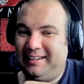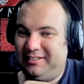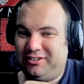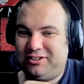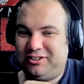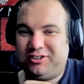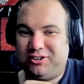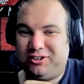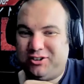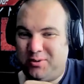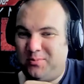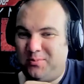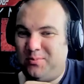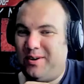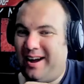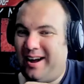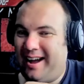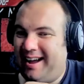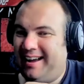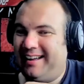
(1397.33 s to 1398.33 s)

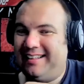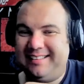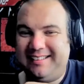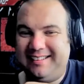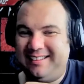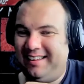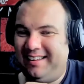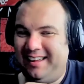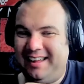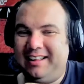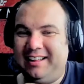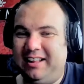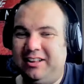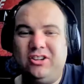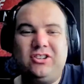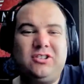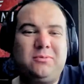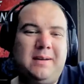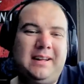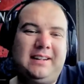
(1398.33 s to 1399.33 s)
Somewhere it
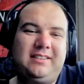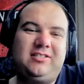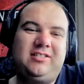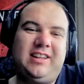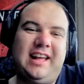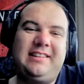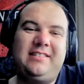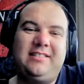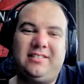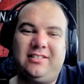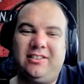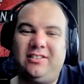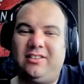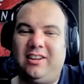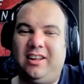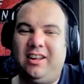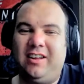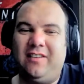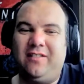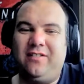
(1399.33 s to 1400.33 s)
just makes sense, doesn't it?
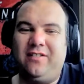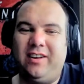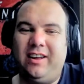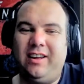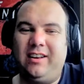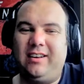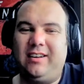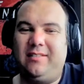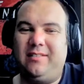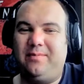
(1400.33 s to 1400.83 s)
You can feel it.